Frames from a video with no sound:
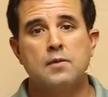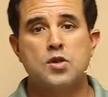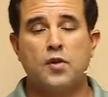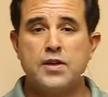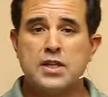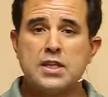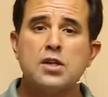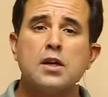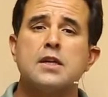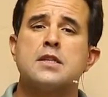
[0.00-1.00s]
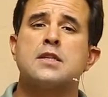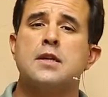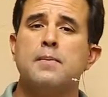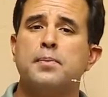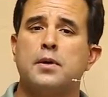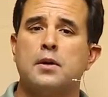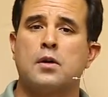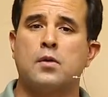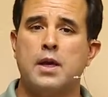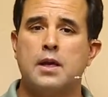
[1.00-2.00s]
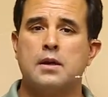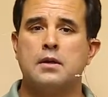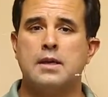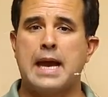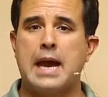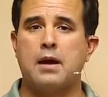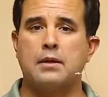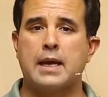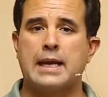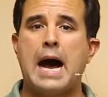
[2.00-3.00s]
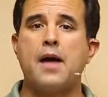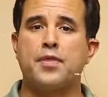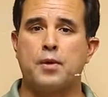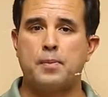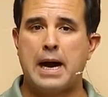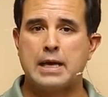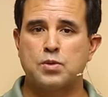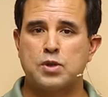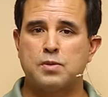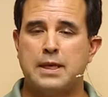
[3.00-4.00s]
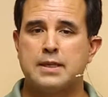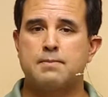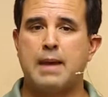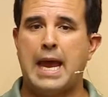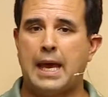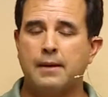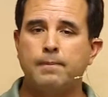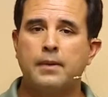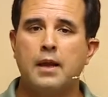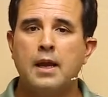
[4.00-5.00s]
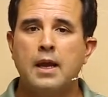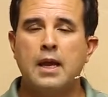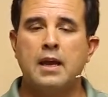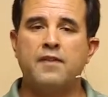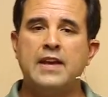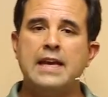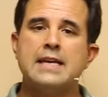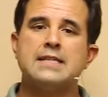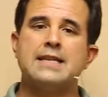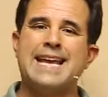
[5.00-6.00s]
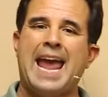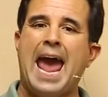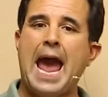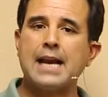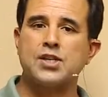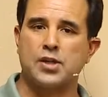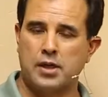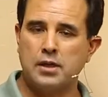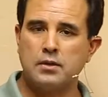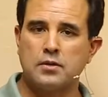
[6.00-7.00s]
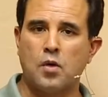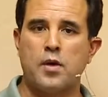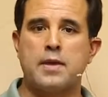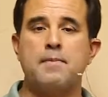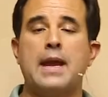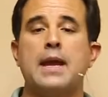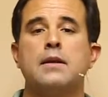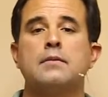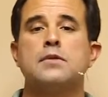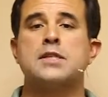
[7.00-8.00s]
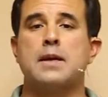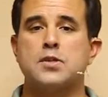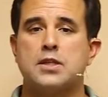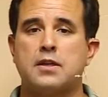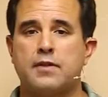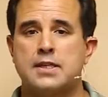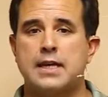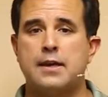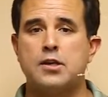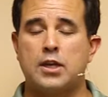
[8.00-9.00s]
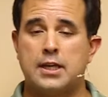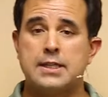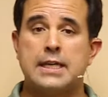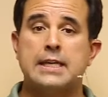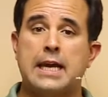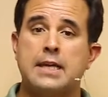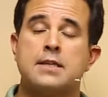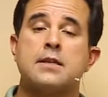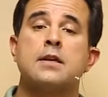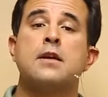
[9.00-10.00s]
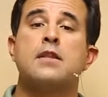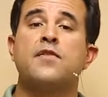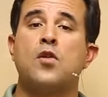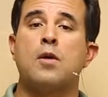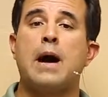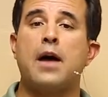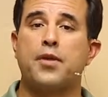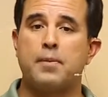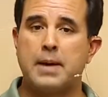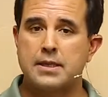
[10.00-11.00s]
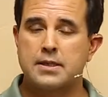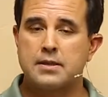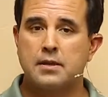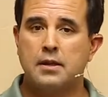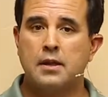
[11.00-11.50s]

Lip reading: So if we just took a simple Greek noun like anthropos, which means man, if he is the actor or the main subject of the sentence, he takes the form anthropos.